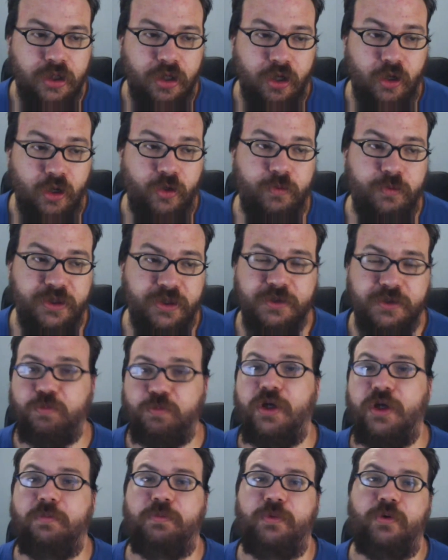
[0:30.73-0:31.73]
homeless
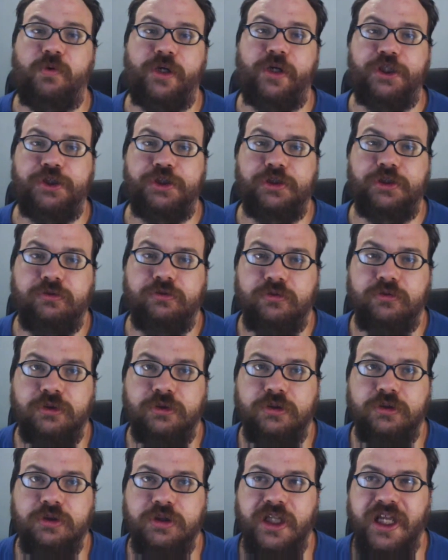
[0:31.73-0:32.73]
preparation.
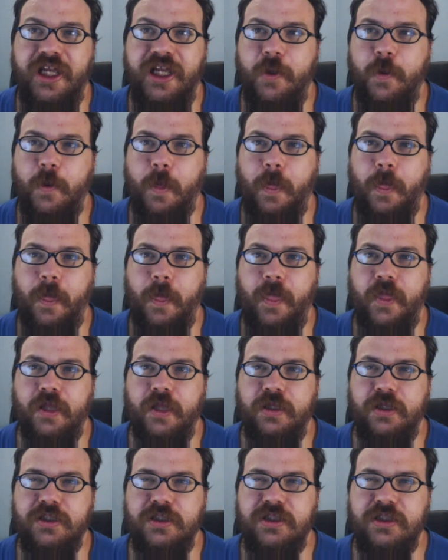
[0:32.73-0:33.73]
Now,
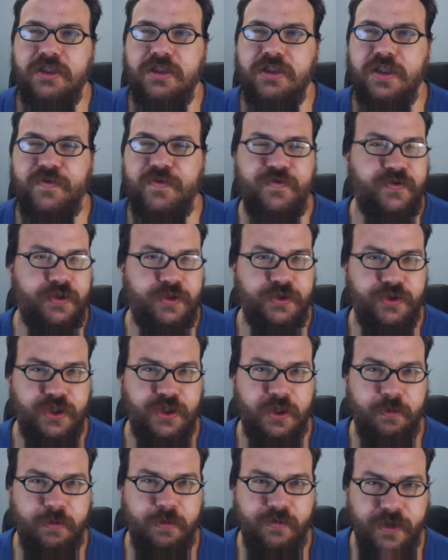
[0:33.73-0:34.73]
this isn't the first
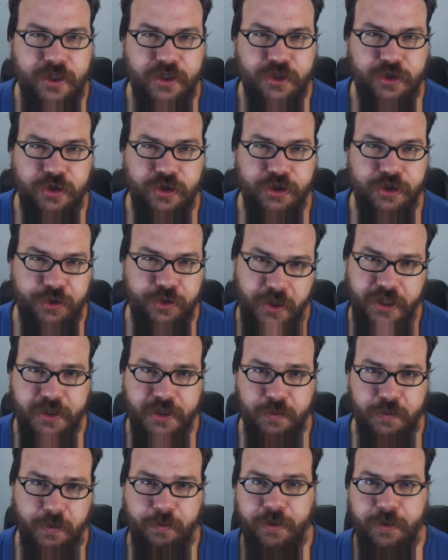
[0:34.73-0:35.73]
time I've actually tried to
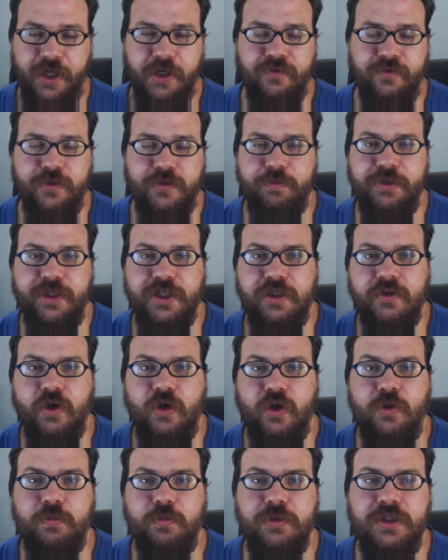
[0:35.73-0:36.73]
prepare for being
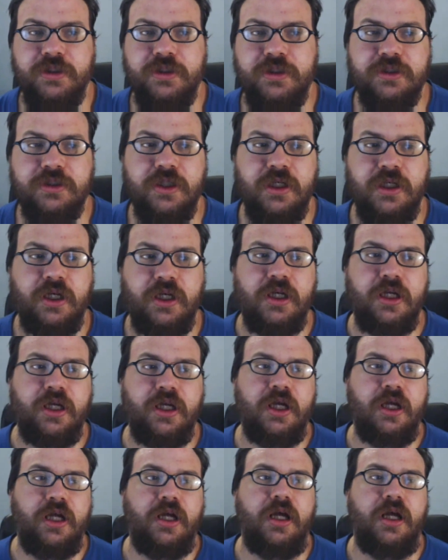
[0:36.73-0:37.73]
homeless.
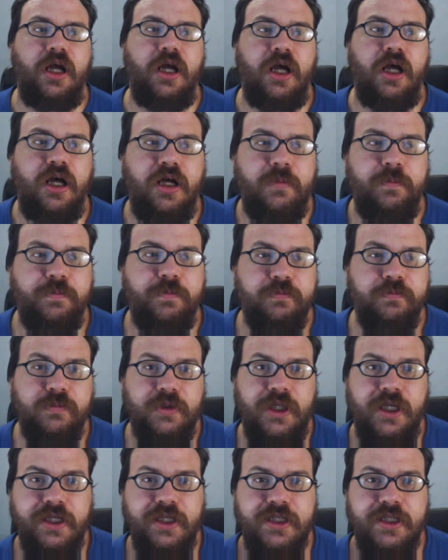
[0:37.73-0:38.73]

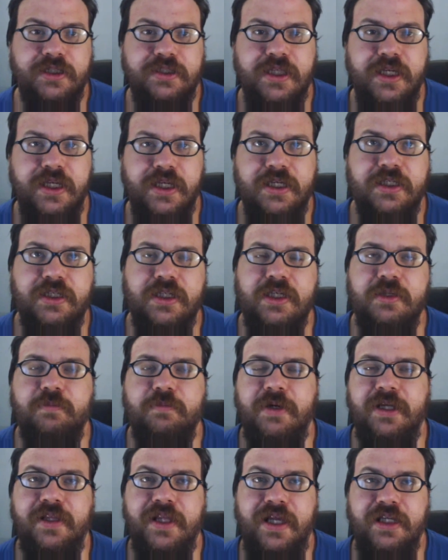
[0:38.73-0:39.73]
Like I said in my
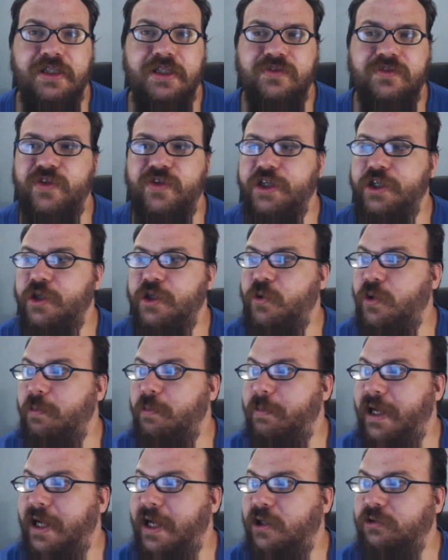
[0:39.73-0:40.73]
last video,
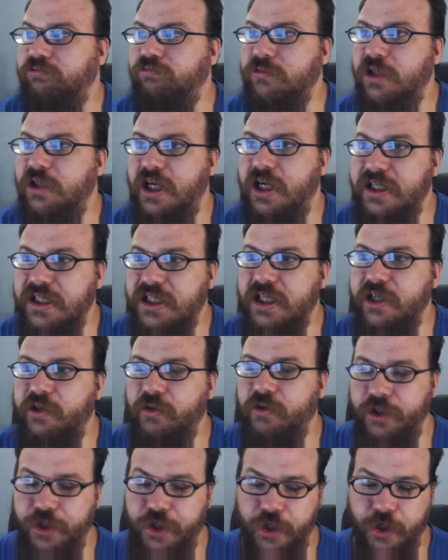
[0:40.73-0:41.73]
about a year
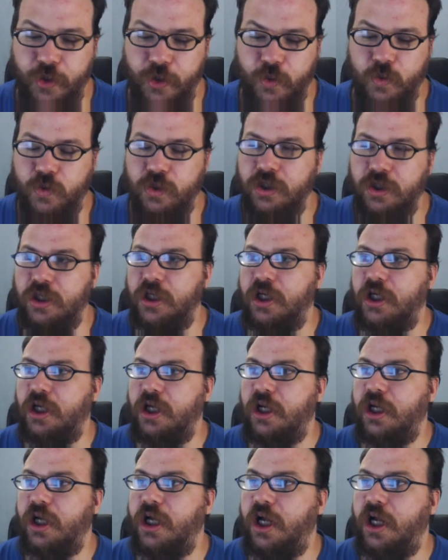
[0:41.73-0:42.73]
ago,
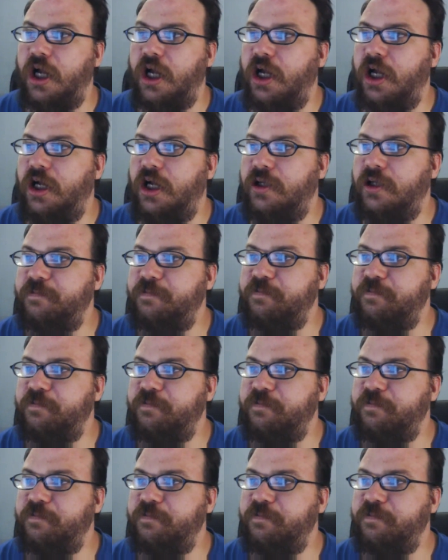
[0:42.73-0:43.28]
I